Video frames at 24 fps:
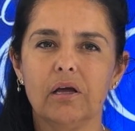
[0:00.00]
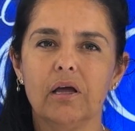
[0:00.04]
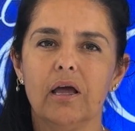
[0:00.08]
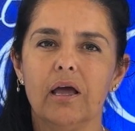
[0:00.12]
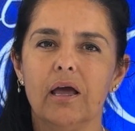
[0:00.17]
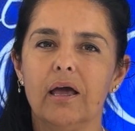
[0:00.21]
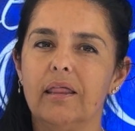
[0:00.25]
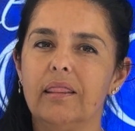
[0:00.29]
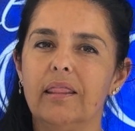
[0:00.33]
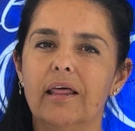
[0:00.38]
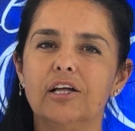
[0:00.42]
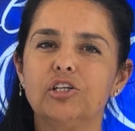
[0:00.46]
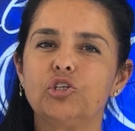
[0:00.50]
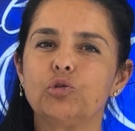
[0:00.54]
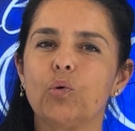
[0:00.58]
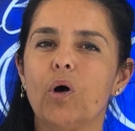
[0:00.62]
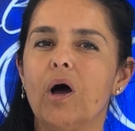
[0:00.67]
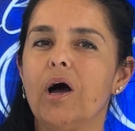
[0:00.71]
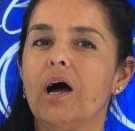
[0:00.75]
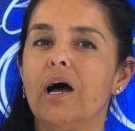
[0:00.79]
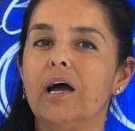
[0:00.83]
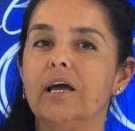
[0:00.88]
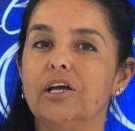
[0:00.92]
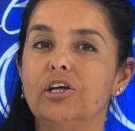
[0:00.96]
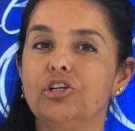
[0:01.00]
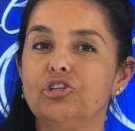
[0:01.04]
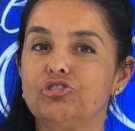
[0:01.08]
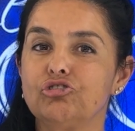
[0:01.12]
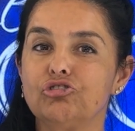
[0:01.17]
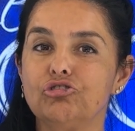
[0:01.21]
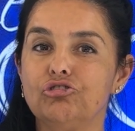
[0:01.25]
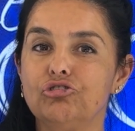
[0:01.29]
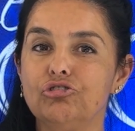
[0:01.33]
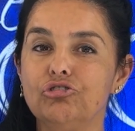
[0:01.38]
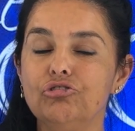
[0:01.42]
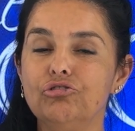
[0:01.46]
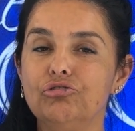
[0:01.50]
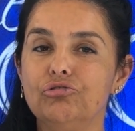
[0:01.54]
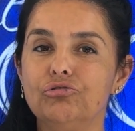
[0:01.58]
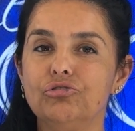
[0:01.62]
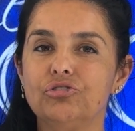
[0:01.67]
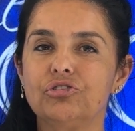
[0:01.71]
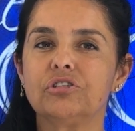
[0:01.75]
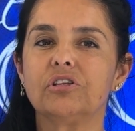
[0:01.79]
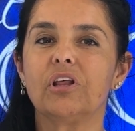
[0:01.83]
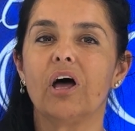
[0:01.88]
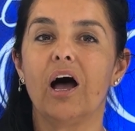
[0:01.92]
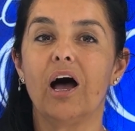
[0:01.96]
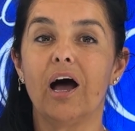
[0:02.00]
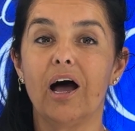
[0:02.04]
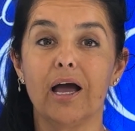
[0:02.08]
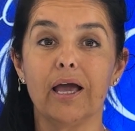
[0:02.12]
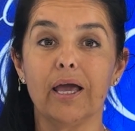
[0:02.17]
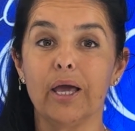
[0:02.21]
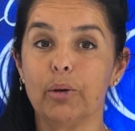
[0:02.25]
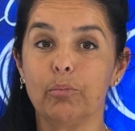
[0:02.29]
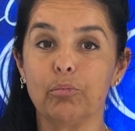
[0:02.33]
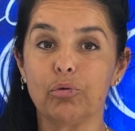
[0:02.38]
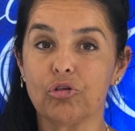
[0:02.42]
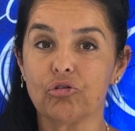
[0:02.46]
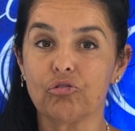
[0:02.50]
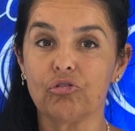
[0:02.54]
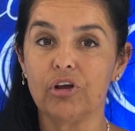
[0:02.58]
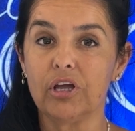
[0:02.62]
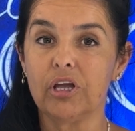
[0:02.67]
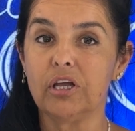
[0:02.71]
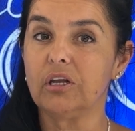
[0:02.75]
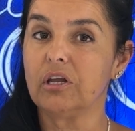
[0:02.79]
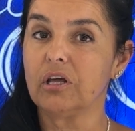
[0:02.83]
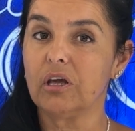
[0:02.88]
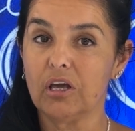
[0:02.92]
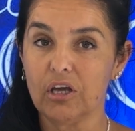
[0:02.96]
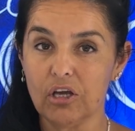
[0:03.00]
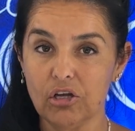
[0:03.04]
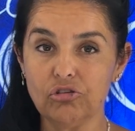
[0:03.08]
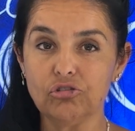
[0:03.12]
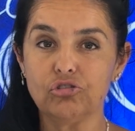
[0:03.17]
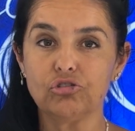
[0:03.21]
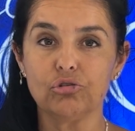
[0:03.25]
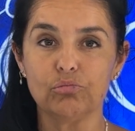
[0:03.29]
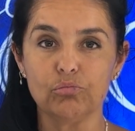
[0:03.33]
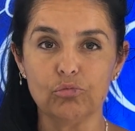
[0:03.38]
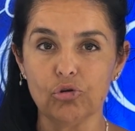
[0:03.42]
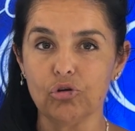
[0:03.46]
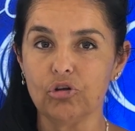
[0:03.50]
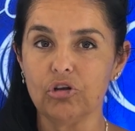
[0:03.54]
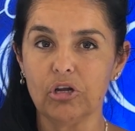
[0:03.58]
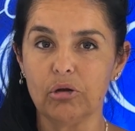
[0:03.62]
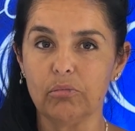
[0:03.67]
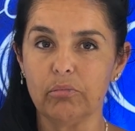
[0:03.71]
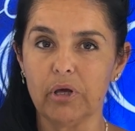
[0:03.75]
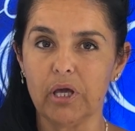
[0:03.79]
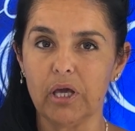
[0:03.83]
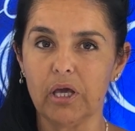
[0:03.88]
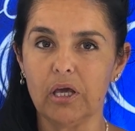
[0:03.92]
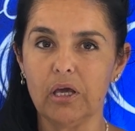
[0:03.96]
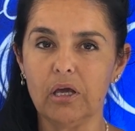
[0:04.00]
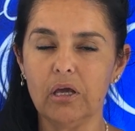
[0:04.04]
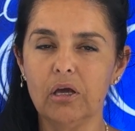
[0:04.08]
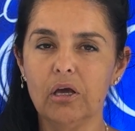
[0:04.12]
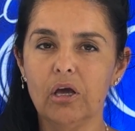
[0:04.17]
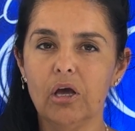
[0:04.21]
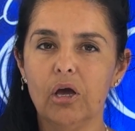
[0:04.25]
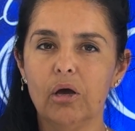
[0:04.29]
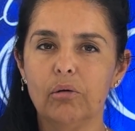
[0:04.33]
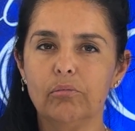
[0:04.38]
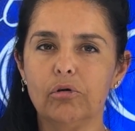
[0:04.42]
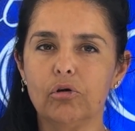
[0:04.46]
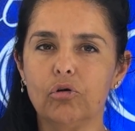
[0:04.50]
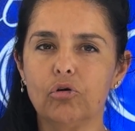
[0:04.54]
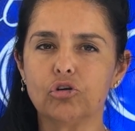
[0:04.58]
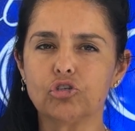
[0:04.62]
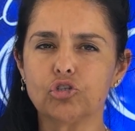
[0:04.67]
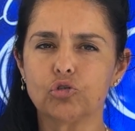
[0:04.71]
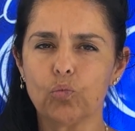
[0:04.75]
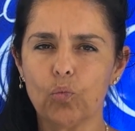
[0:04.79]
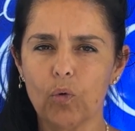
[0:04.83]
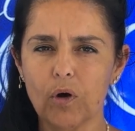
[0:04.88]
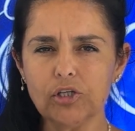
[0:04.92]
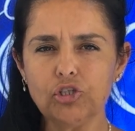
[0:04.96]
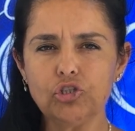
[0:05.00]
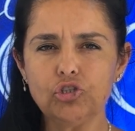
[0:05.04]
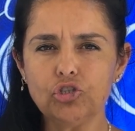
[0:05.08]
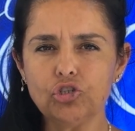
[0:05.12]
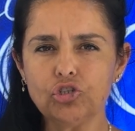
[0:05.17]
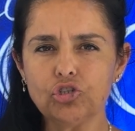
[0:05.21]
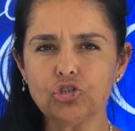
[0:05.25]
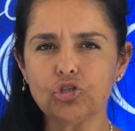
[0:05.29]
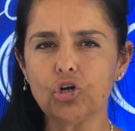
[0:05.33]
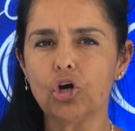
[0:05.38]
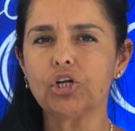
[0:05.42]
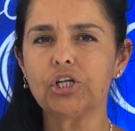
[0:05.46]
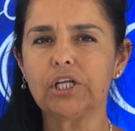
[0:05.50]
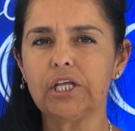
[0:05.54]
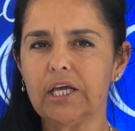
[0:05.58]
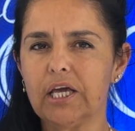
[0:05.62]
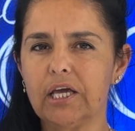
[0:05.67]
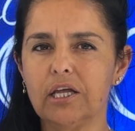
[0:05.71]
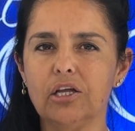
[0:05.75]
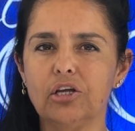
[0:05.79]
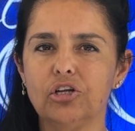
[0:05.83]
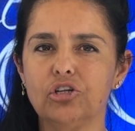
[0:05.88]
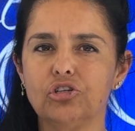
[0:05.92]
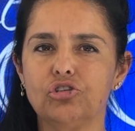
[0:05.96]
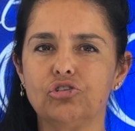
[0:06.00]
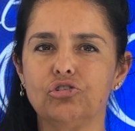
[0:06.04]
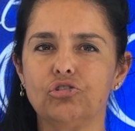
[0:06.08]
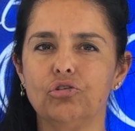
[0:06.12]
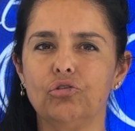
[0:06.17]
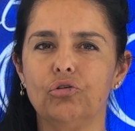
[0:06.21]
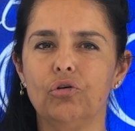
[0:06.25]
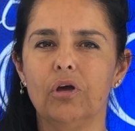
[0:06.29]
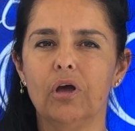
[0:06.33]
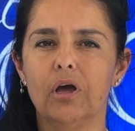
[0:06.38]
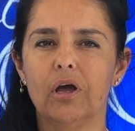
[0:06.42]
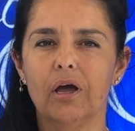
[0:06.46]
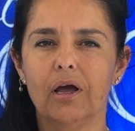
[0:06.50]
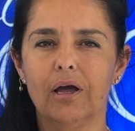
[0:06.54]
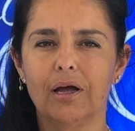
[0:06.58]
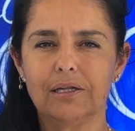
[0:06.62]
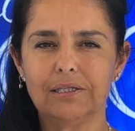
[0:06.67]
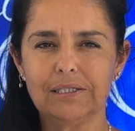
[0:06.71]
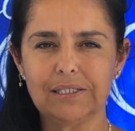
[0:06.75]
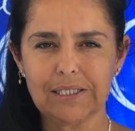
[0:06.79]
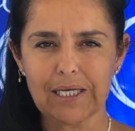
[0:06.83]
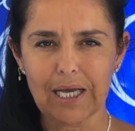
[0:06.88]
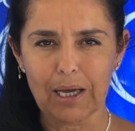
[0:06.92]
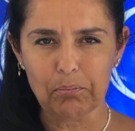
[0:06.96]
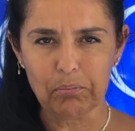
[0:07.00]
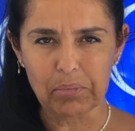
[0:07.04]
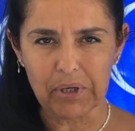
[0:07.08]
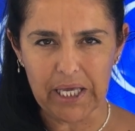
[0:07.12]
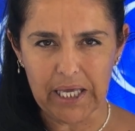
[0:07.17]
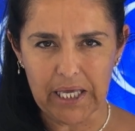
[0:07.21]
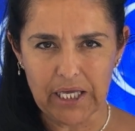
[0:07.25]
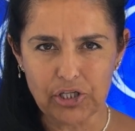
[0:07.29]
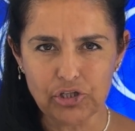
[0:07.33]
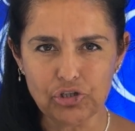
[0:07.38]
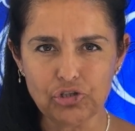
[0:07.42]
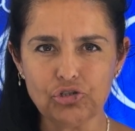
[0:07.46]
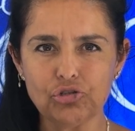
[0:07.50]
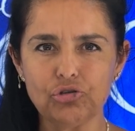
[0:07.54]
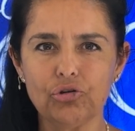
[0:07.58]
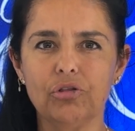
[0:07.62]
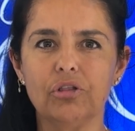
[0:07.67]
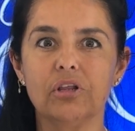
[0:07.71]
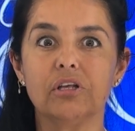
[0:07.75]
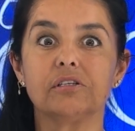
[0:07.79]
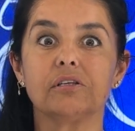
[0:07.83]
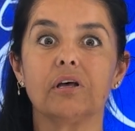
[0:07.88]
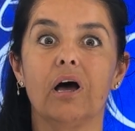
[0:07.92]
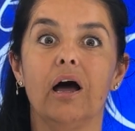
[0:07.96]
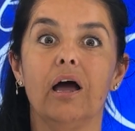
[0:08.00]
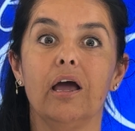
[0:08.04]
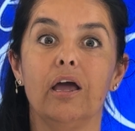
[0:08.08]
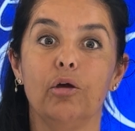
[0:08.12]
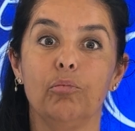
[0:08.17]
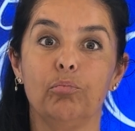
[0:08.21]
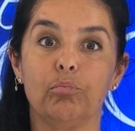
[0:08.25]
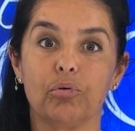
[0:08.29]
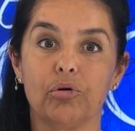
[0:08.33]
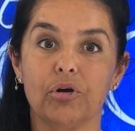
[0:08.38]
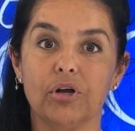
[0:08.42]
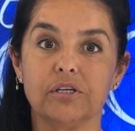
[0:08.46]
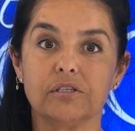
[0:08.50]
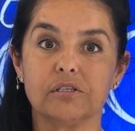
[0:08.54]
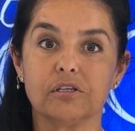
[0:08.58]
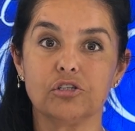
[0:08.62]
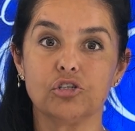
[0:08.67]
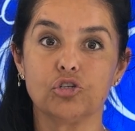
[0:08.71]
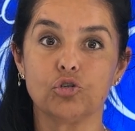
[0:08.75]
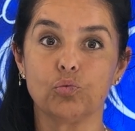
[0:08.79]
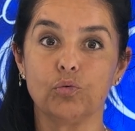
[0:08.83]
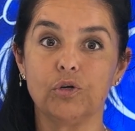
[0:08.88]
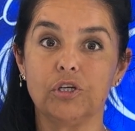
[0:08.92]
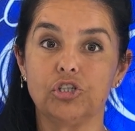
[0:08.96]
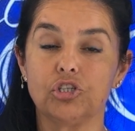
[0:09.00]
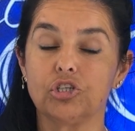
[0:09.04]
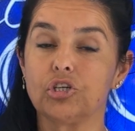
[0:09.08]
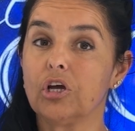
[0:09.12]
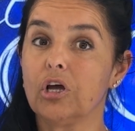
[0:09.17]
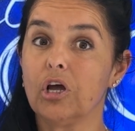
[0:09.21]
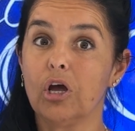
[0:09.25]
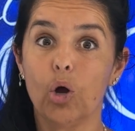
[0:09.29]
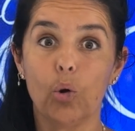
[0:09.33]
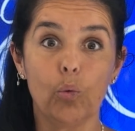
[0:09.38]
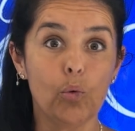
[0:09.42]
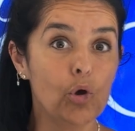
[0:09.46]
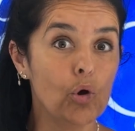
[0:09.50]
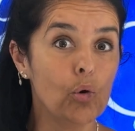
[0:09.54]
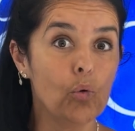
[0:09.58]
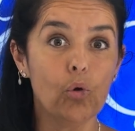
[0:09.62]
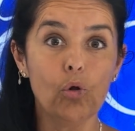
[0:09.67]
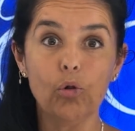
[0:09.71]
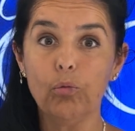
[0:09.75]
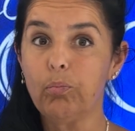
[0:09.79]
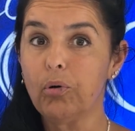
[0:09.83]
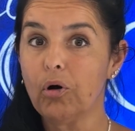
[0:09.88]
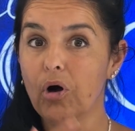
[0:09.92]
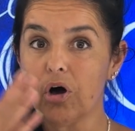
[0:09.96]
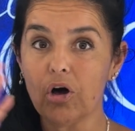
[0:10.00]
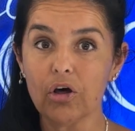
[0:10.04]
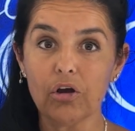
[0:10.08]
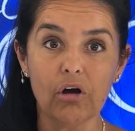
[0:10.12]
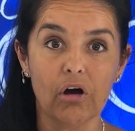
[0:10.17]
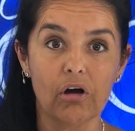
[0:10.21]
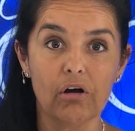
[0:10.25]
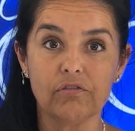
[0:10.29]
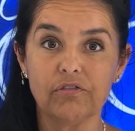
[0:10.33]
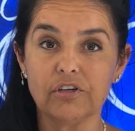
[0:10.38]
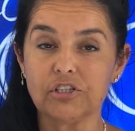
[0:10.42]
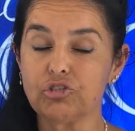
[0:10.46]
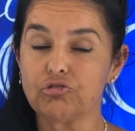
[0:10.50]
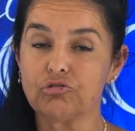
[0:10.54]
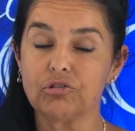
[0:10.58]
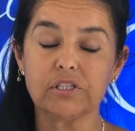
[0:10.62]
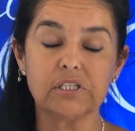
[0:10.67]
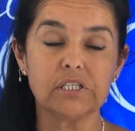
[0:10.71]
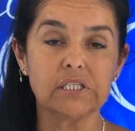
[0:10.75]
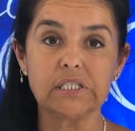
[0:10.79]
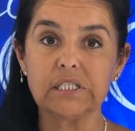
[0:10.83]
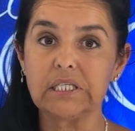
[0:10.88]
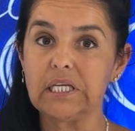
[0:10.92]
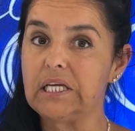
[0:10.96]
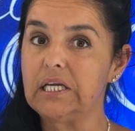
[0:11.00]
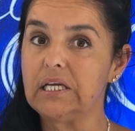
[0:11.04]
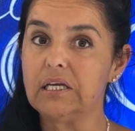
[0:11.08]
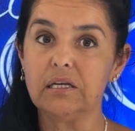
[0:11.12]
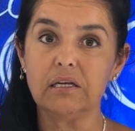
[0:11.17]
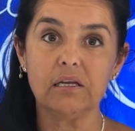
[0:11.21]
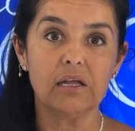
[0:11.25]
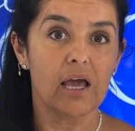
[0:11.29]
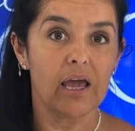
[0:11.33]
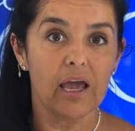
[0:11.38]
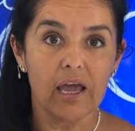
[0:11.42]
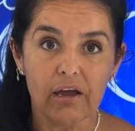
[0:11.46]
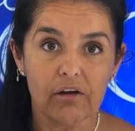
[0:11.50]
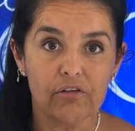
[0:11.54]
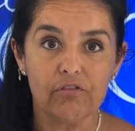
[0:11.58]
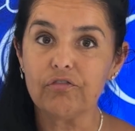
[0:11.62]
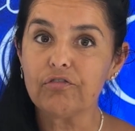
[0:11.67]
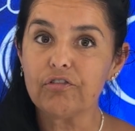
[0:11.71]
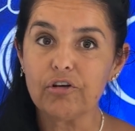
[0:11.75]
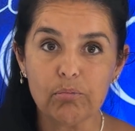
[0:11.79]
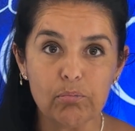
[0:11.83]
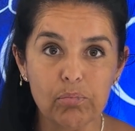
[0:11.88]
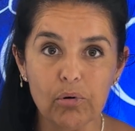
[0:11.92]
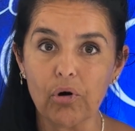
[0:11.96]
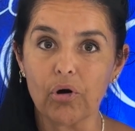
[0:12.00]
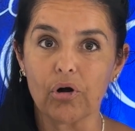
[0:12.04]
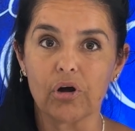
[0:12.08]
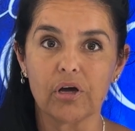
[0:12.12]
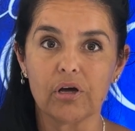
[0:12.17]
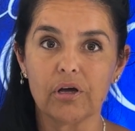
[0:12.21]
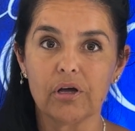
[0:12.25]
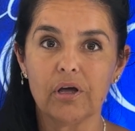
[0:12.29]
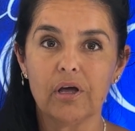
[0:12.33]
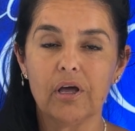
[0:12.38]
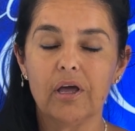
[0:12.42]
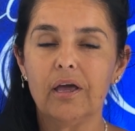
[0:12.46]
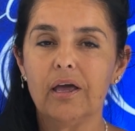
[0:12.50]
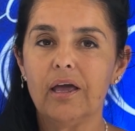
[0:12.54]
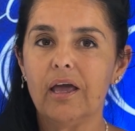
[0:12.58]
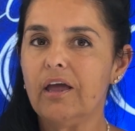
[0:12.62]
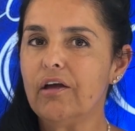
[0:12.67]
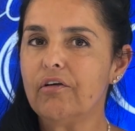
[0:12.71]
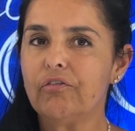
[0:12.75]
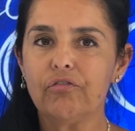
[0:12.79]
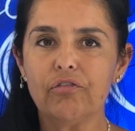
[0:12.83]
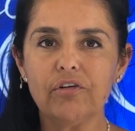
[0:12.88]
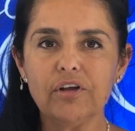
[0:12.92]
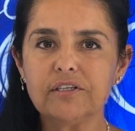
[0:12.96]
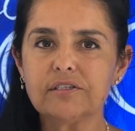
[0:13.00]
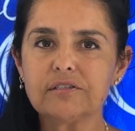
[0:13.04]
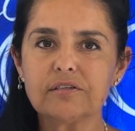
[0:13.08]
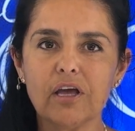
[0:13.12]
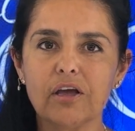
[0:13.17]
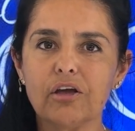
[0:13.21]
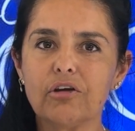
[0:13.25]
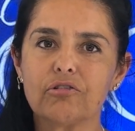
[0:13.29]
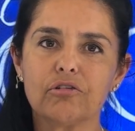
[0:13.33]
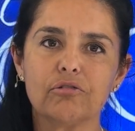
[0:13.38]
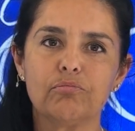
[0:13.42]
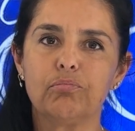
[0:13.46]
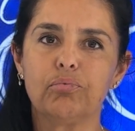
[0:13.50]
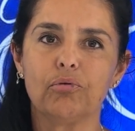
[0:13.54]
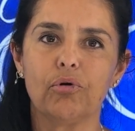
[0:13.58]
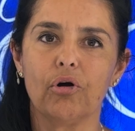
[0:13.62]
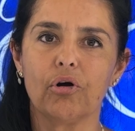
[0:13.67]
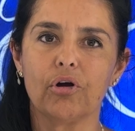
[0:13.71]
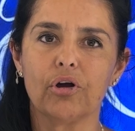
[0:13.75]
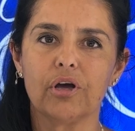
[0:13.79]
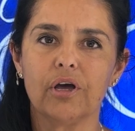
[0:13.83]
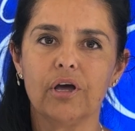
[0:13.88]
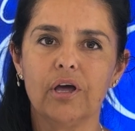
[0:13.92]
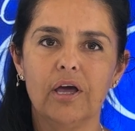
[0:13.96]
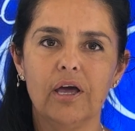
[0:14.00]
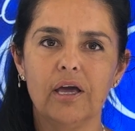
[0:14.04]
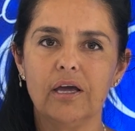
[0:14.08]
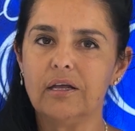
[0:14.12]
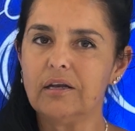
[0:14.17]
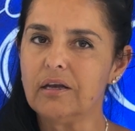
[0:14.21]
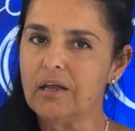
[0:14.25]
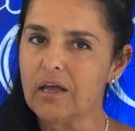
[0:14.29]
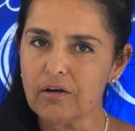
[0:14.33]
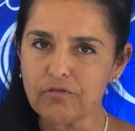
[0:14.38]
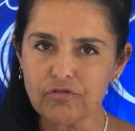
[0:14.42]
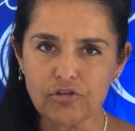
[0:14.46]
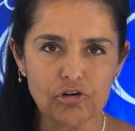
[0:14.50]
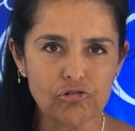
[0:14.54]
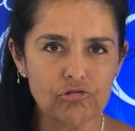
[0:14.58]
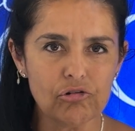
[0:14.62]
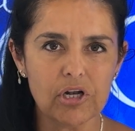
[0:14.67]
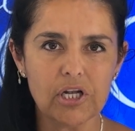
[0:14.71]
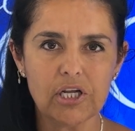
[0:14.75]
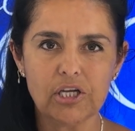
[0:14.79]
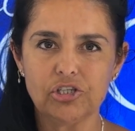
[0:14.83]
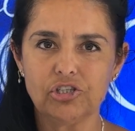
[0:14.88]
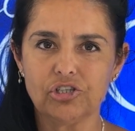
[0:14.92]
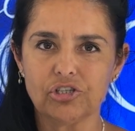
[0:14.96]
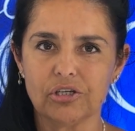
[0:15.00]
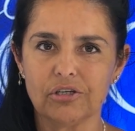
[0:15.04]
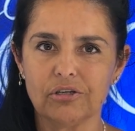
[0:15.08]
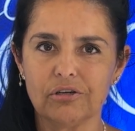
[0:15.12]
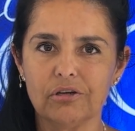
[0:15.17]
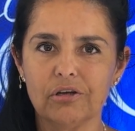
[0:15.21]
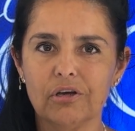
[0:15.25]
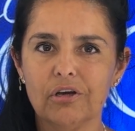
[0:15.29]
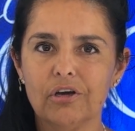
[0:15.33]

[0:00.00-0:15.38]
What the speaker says: And that's why I introduced the I Am thread into Moon In Me, because once you start getting to tap into this I Am presence, which we are all part of, it's written in every book, every sacred book, in every religion,